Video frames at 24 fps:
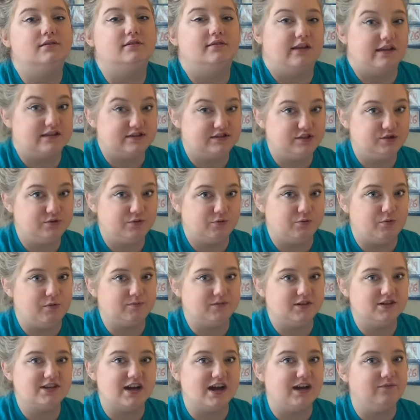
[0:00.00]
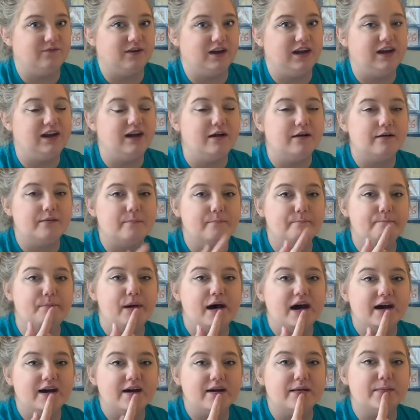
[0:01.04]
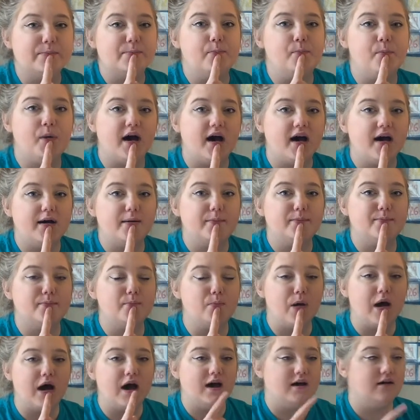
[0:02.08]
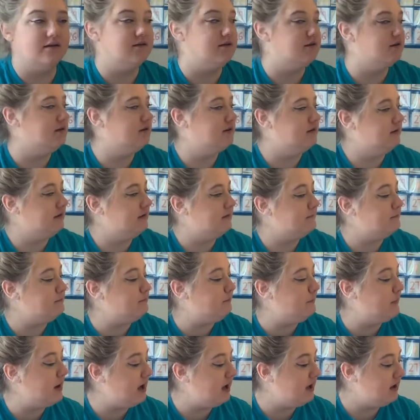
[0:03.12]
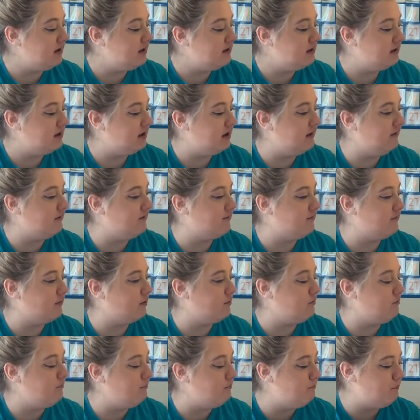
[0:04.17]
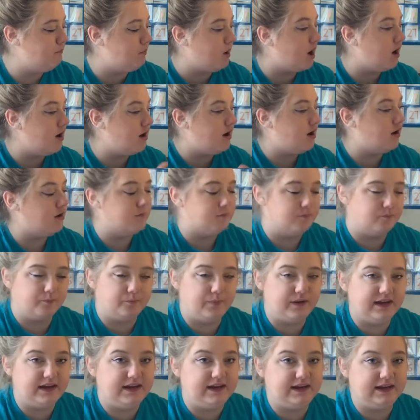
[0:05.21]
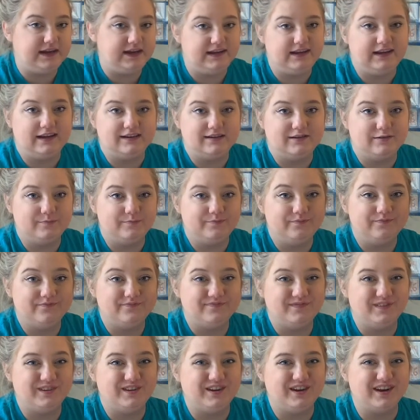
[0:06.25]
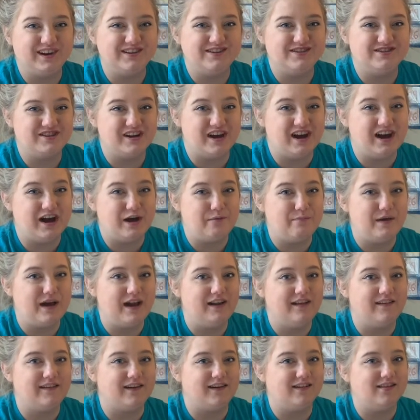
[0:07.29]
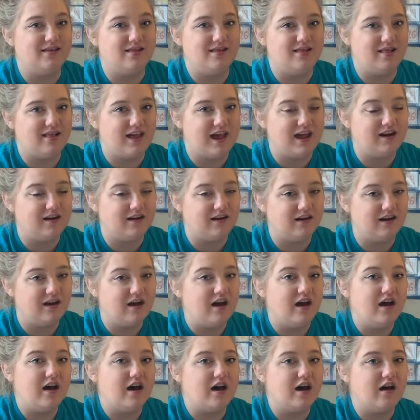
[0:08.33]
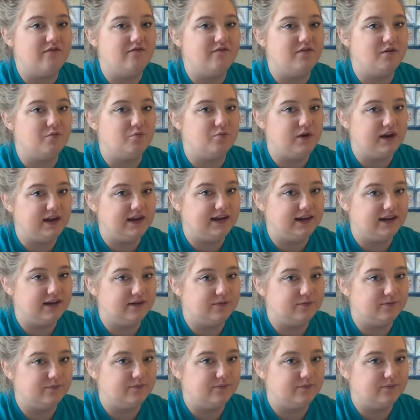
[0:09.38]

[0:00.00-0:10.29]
Let's do it one more time. Ready? B, b, b. B is for ball, B. Good job. That is our letter of the week.